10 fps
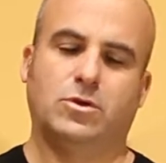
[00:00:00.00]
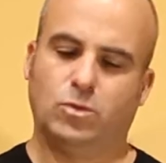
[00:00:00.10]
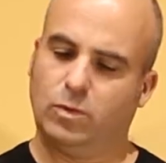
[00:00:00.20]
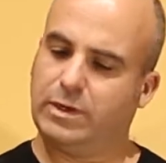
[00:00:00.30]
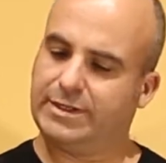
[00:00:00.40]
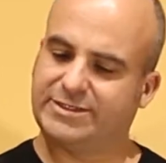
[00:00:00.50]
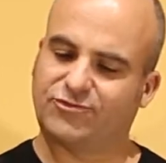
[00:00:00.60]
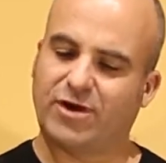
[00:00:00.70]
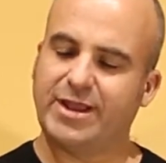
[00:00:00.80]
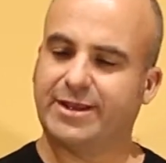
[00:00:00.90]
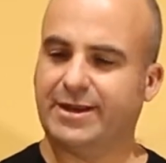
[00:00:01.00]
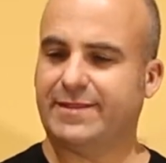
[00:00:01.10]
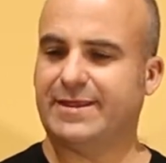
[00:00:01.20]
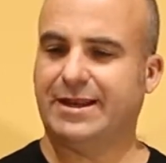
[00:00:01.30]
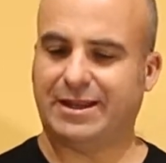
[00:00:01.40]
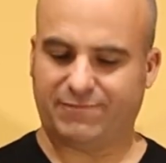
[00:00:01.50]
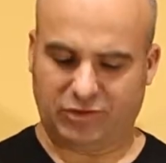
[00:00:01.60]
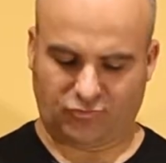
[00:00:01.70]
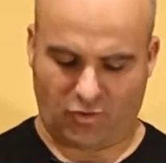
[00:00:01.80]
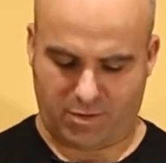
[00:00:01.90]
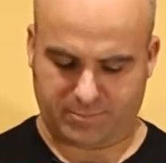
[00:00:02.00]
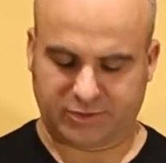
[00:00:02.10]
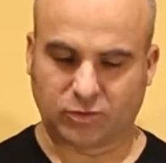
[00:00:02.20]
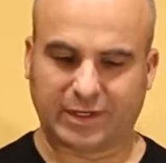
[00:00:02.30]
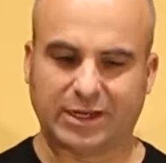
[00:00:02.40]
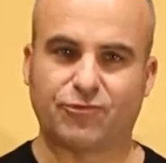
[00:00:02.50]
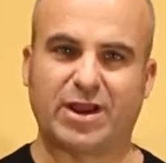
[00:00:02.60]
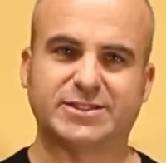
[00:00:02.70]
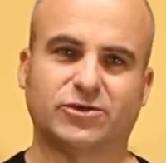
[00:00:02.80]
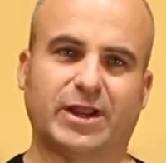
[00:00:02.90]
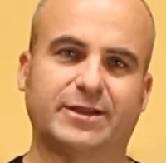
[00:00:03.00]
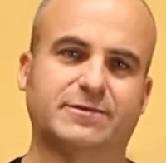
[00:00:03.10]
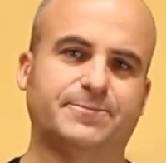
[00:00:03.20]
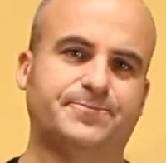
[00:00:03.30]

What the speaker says: We want to strike it and then leave the drum so it can resonate.